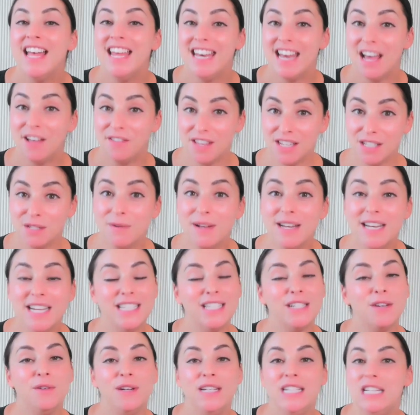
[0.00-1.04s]
Now, this one is
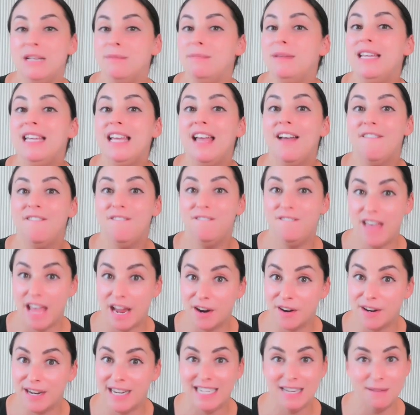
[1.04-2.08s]
going to be
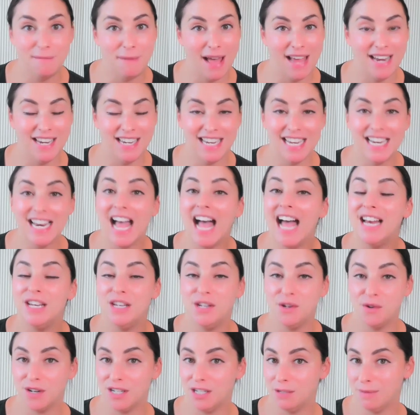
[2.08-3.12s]
very dependent on
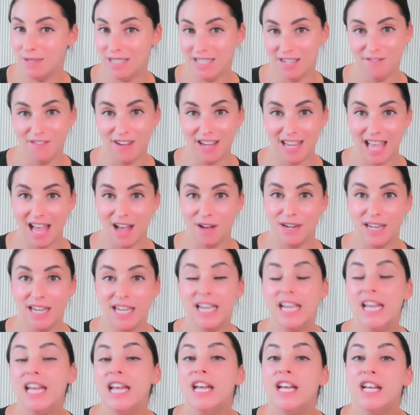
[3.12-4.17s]
your specific
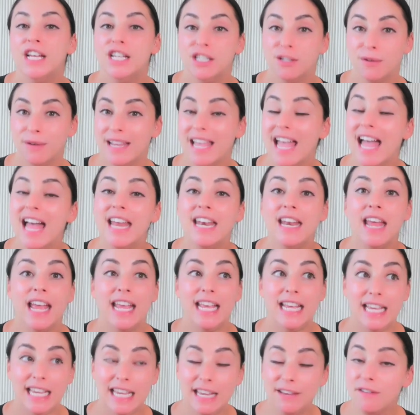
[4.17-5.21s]
county. So again,
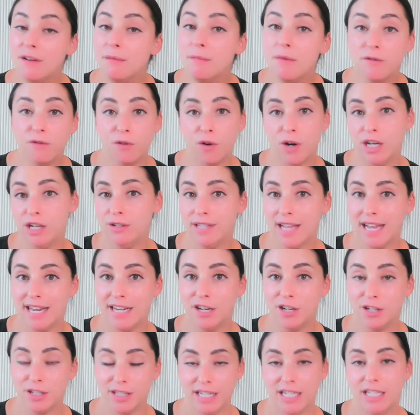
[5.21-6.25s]
even before you sign
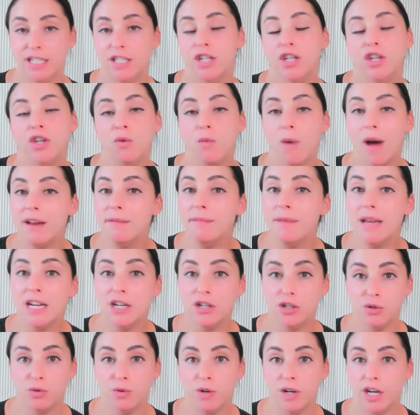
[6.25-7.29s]
your lease, you want to make
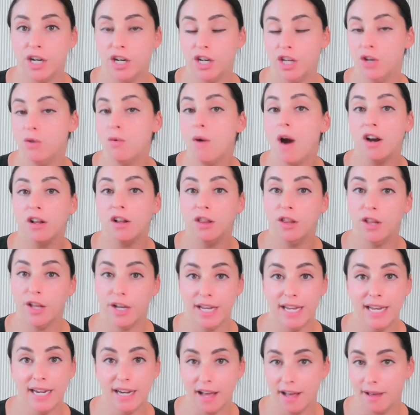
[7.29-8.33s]
sure you are
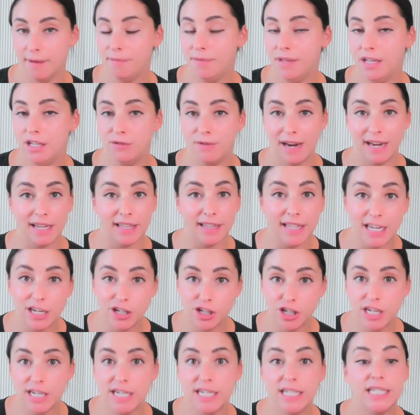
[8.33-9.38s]
looking up these
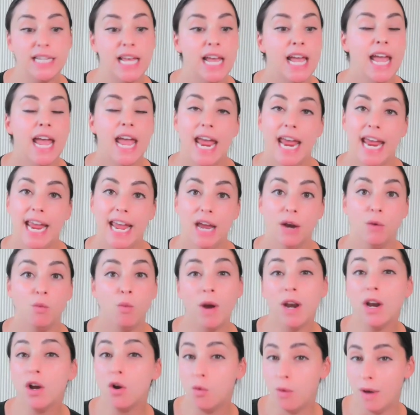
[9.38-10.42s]
regulations and
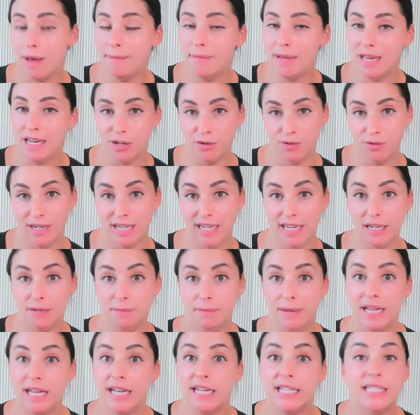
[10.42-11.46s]
what equipment you need,
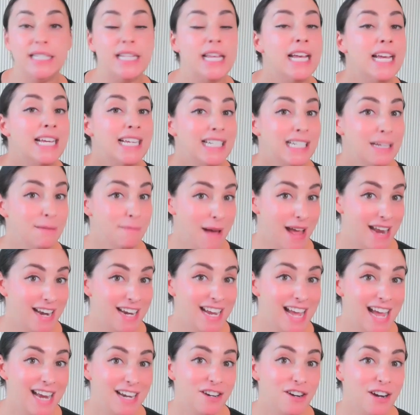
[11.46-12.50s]
because
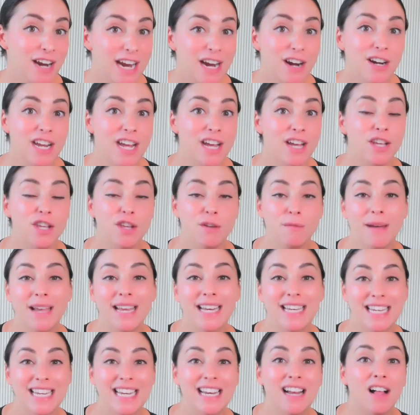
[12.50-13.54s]
depending on your area, you might
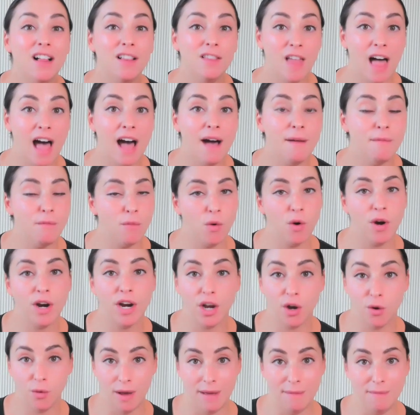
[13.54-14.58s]
need a lot more
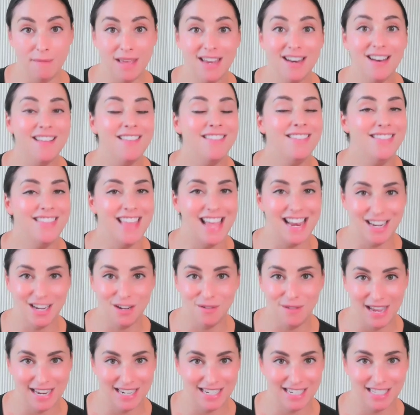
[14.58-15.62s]
equipment than you
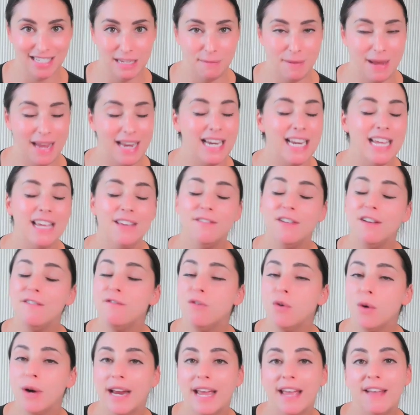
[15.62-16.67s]
anticipate, even
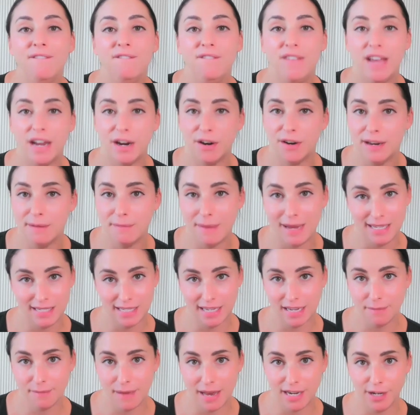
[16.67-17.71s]
for a very
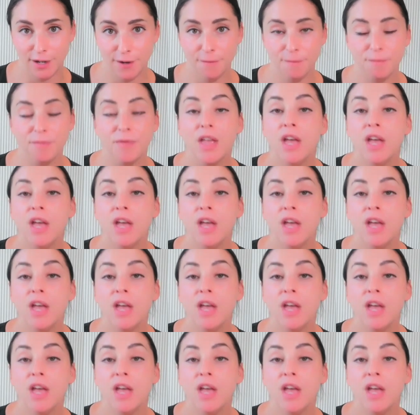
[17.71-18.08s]
basic menu.